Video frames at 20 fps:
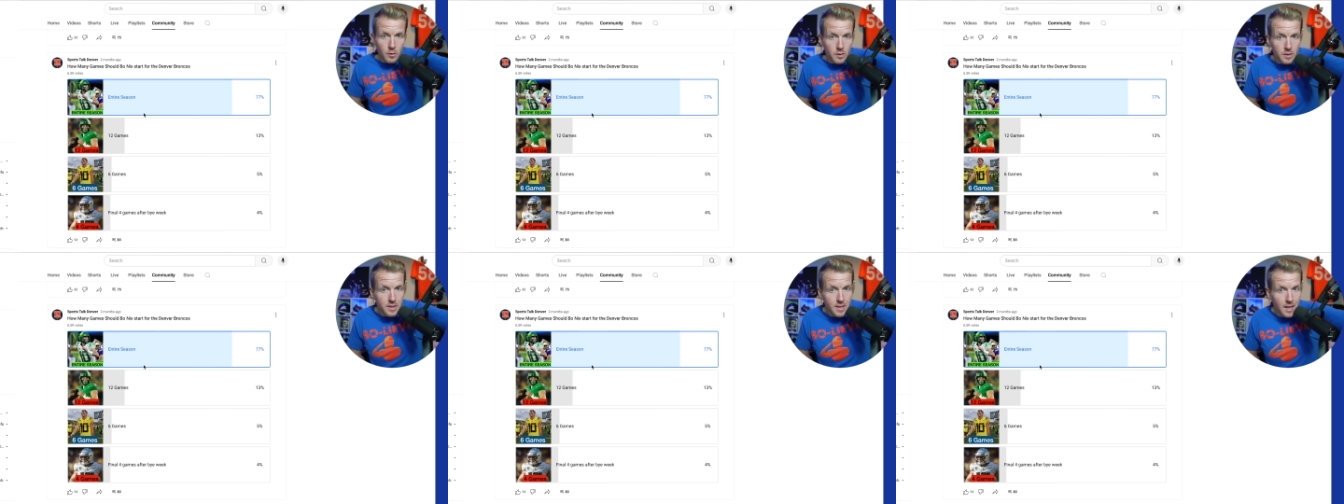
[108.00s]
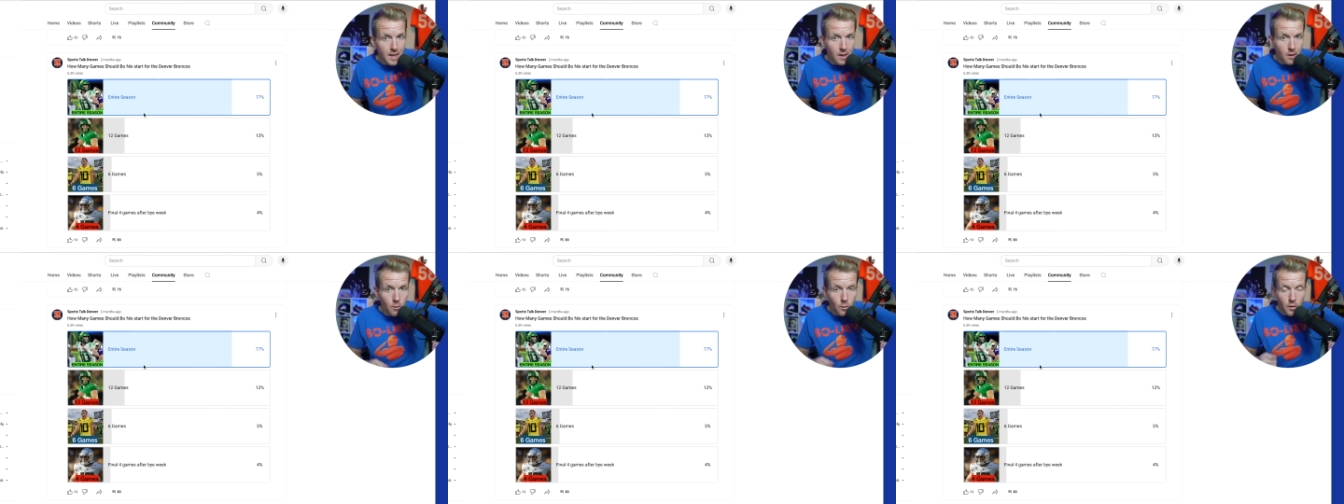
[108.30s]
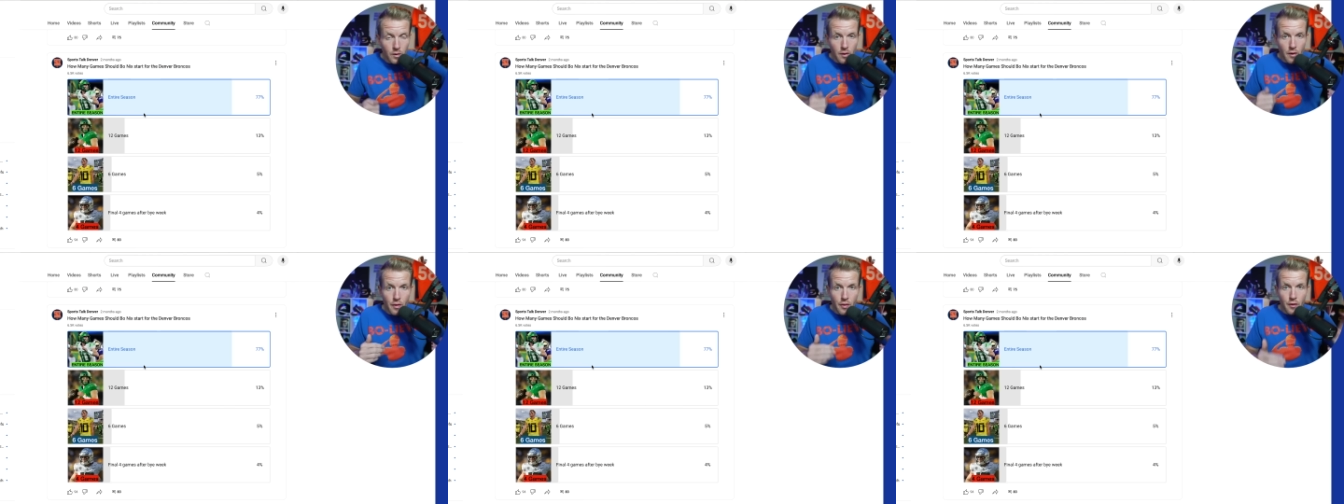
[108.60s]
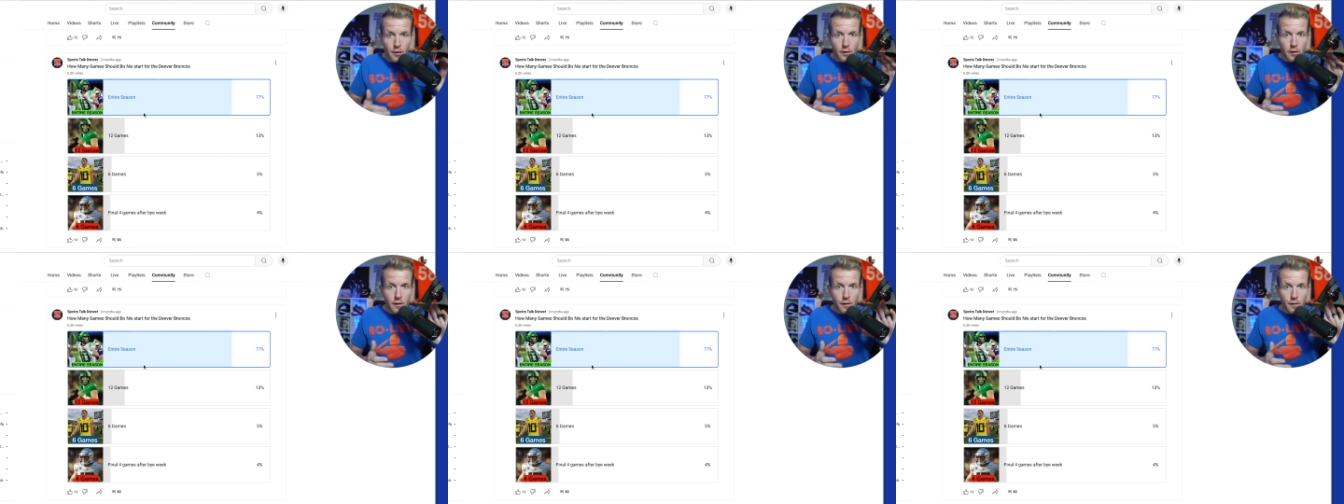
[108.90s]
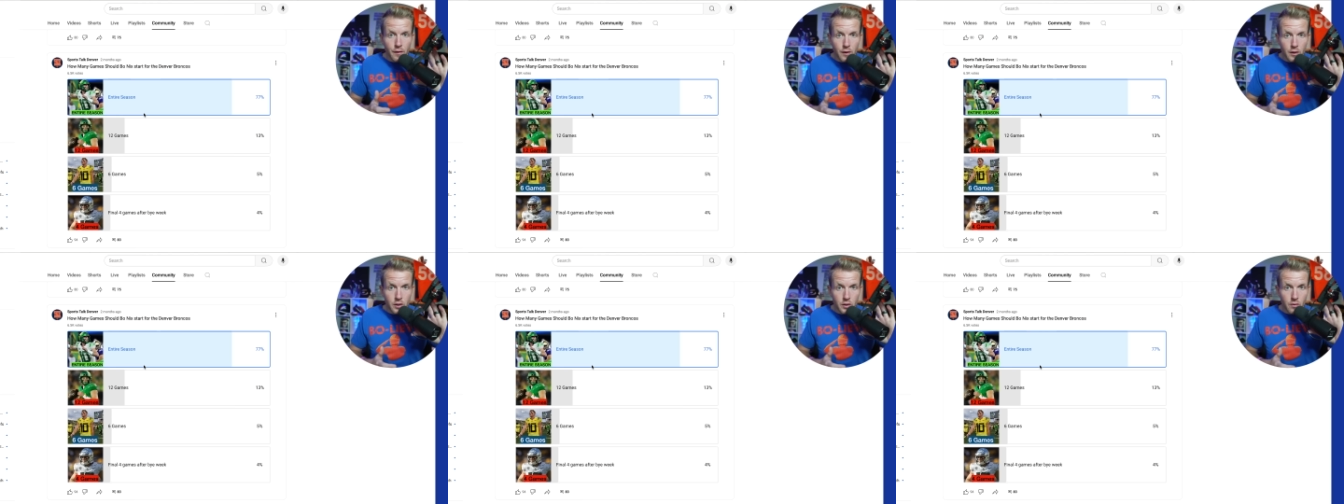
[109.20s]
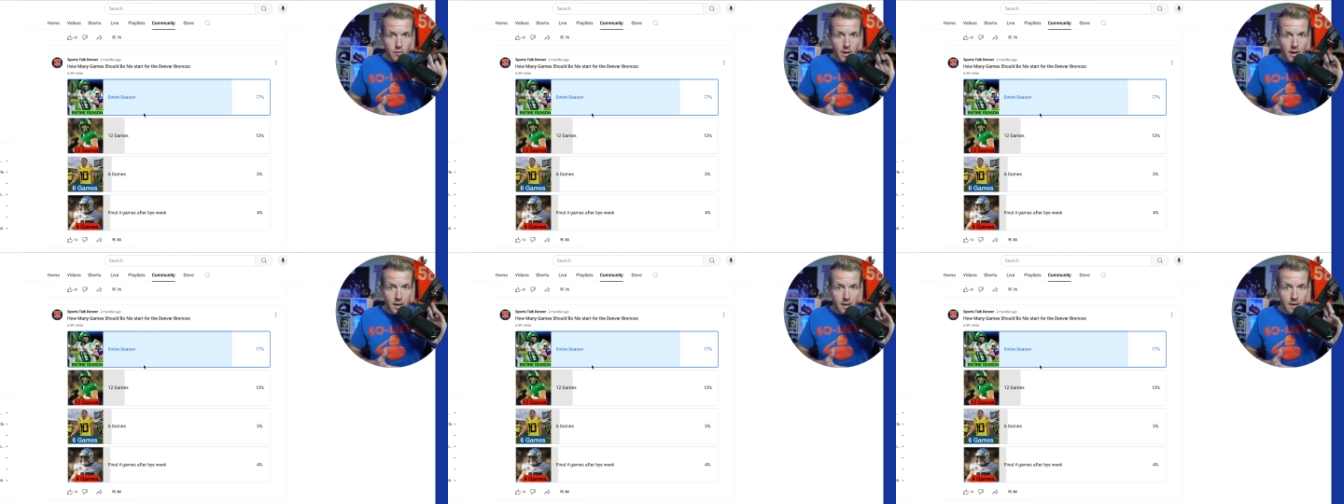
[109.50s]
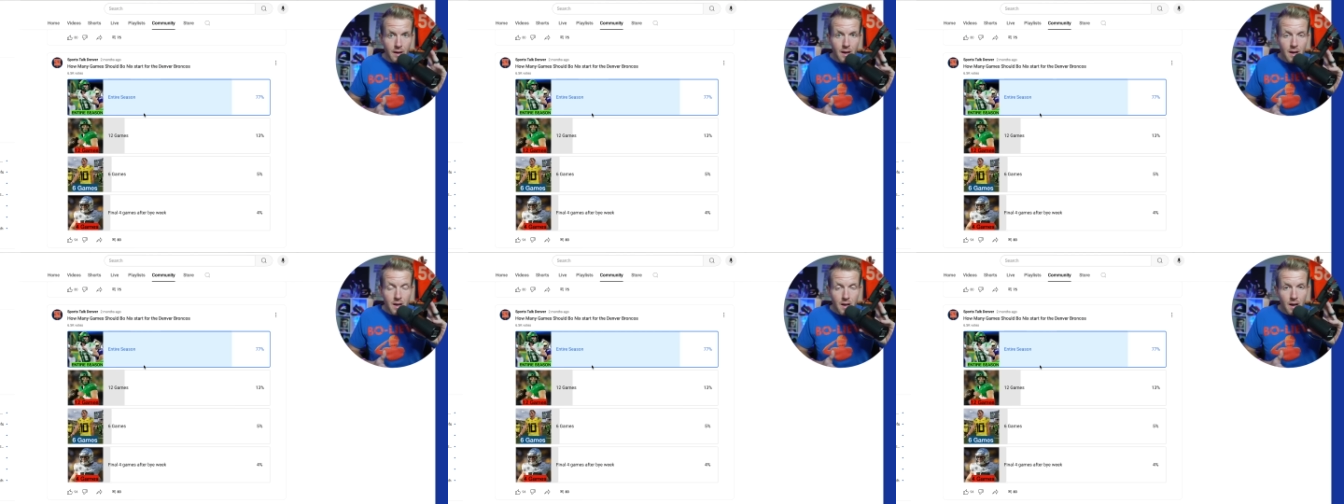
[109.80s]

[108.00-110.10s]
saying we're the 31st ranked